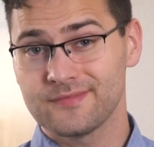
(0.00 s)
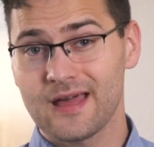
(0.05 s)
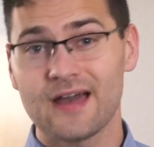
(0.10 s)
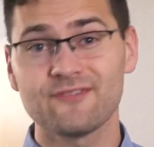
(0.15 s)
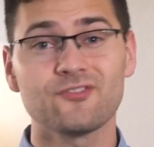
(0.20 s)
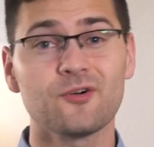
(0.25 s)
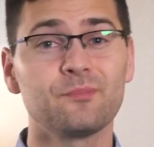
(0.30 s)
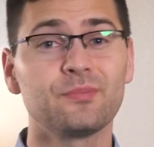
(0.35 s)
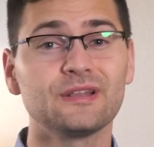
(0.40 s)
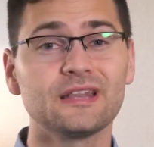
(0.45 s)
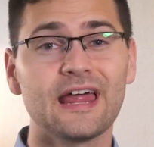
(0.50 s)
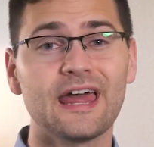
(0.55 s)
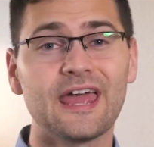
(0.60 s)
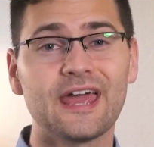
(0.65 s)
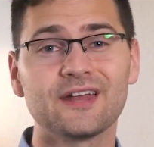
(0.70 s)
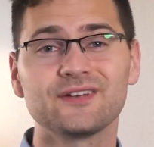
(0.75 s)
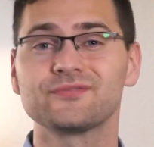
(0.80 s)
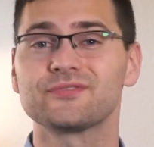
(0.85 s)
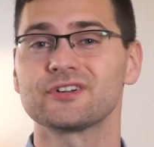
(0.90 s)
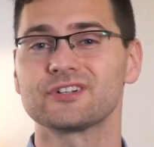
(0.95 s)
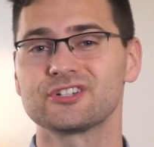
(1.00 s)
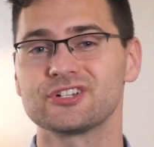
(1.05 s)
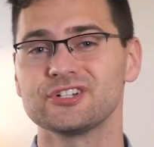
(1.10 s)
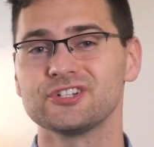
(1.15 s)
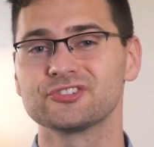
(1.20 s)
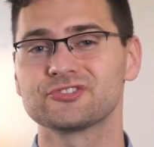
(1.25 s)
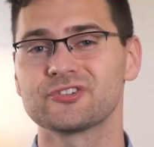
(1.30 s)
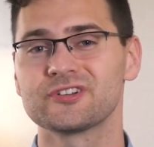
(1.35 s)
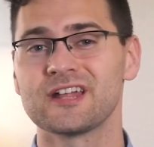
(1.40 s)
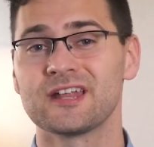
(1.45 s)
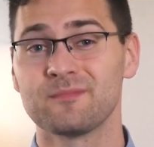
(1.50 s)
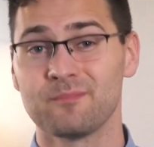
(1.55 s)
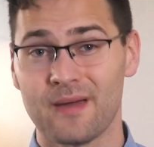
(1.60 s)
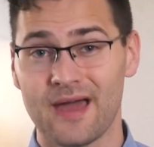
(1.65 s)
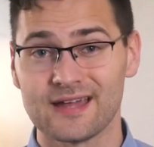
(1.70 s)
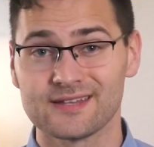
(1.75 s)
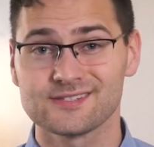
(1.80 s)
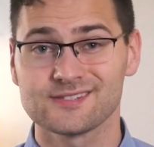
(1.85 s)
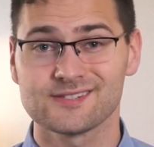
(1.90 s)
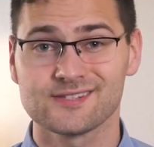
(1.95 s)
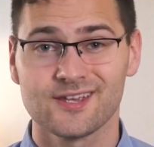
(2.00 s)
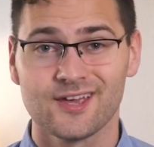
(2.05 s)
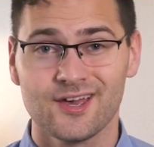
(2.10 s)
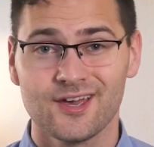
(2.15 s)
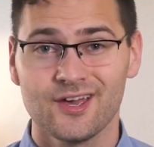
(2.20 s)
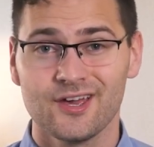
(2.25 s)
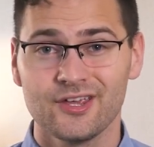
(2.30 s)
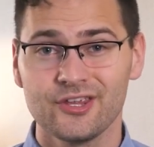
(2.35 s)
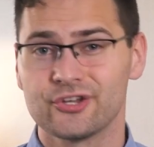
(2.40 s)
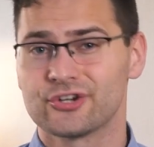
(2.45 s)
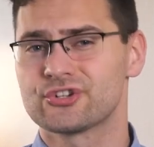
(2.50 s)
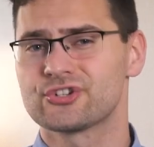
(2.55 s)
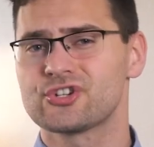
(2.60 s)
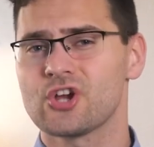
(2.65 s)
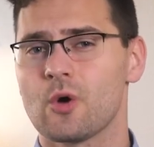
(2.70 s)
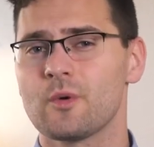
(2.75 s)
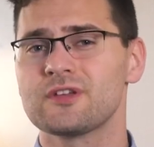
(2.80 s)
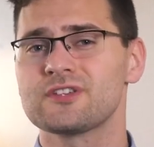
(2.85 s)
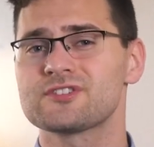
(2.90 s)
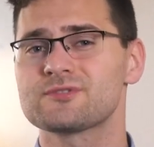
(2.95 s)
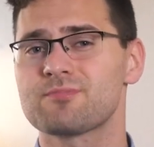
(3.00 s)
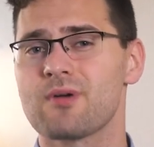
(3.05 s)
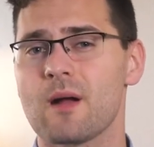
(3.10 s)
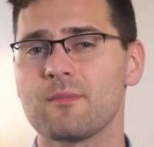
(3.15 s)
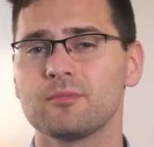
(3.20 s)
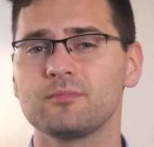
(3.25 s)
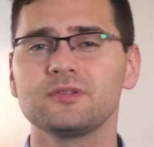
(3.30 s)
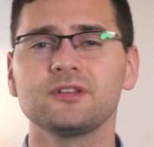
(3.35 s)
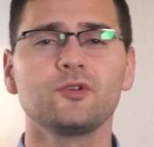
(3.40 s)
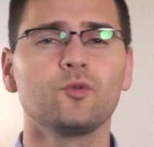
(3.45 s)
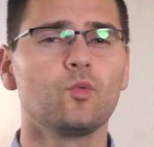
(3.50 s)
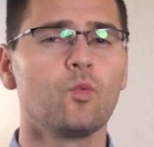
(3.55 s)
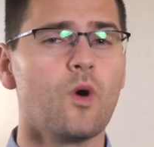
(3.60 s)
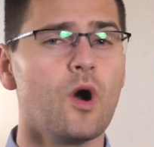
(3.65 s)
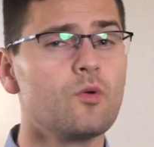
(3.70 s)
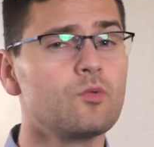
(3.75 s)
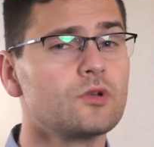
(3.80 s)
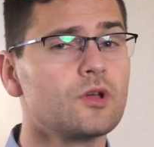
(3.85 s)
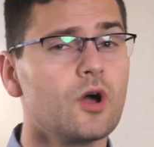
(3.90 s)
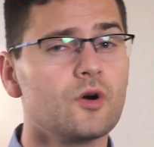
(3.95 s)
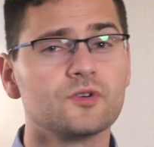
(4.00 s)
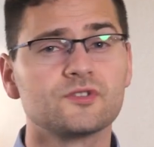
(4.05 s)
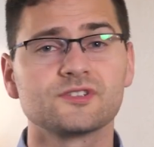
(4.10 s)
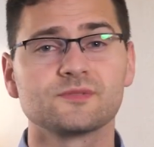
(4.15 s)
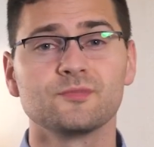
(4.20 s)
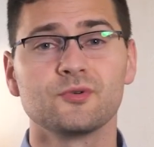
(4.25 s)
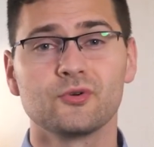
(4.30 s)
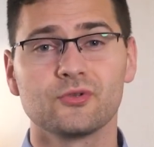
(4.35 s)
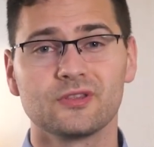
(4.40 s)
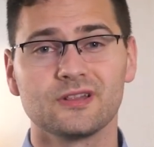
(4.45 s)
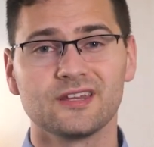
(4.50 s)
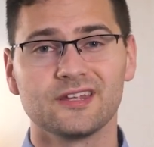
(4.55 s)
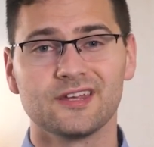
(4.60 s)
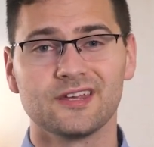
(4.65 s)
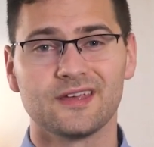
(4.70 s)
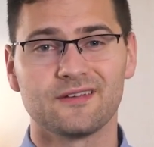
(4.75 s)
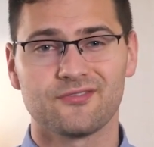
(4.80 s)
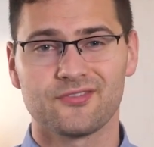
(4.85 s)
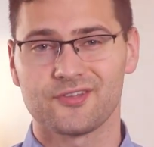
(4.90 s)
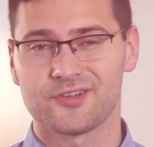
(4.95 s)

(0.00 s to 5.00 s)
have a plan for children and pets. Your showings probably won't go smoothly if